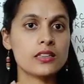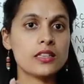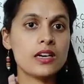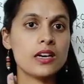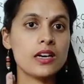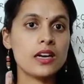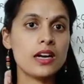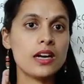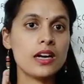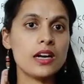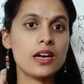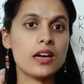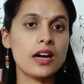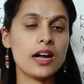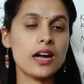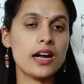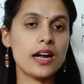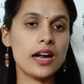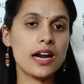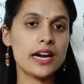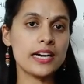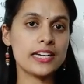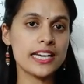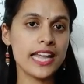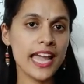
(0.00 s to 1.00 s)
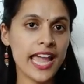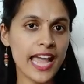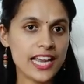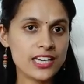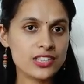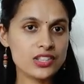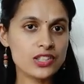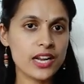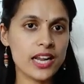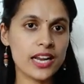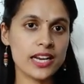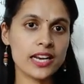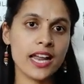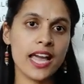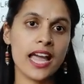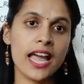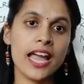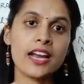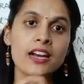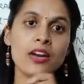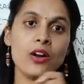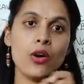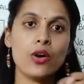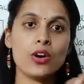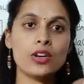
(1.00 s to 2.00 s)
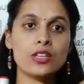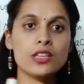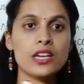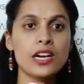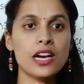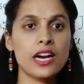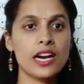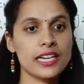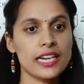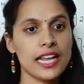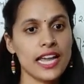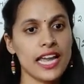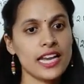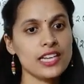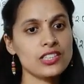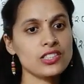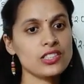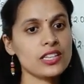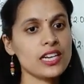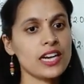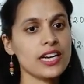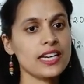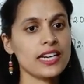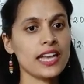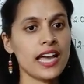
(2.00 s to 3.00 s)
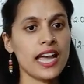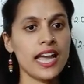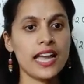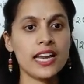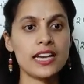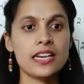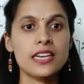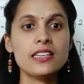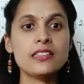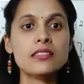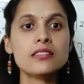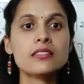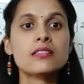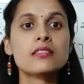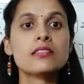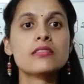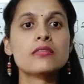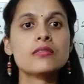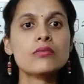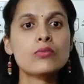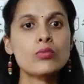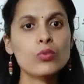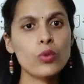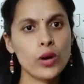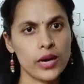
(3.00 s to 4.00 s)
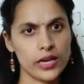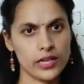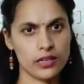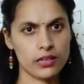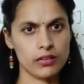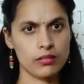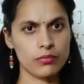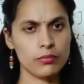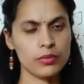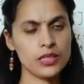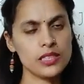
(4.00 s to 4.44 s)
the attached anion or the attached cation is what.